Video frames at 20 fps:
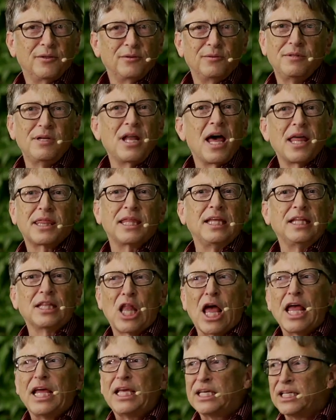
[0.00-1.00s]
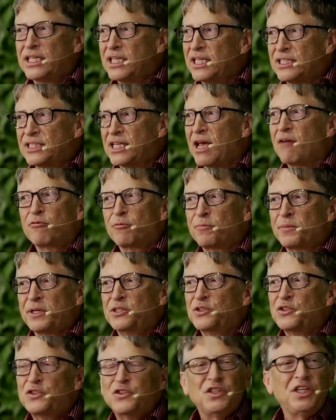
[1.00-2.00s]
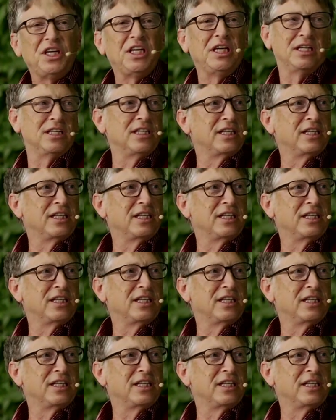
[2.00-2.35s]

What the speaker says: nothing like it has ever been seen